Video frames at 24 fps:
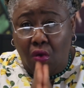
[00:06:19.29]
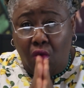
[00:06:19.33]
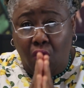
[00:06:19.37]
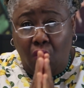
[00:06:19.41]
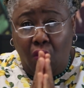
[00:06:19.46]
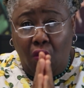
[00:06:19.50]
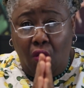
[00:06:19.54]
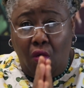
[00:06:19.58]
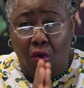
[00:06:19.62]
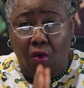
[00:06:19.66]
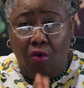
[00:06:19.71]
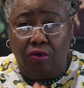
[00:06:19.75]

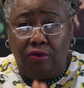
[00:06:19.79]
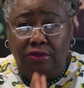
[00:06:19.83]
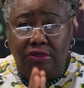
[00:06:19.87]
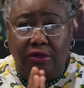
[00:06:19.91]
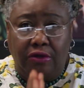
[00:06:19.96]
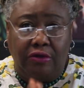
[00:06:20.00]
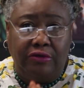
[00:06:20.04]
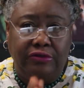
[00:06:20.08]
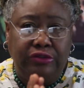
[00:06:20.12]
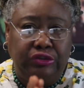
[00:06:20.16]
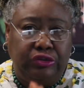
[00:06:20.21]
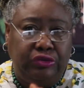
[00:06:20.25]
who hold
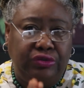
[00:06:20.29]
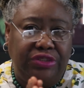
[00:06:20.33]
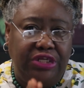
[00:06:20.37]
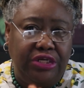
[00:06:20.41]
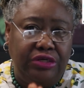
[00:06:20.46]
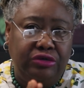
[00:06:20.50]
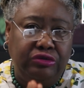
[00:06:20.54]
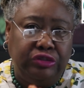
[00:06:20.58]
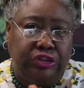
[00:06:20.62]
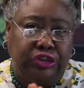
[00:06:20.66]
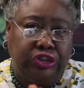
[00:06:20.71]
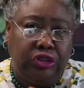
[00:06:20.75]
on to
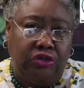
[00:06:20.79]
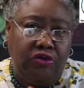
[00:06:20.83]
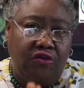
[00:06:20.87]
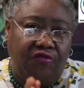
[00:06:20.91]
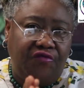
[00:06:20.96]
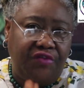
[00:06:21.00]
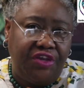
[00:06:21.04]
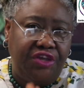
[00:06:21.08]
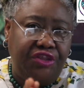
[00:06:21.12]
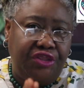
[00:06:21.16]
the notion of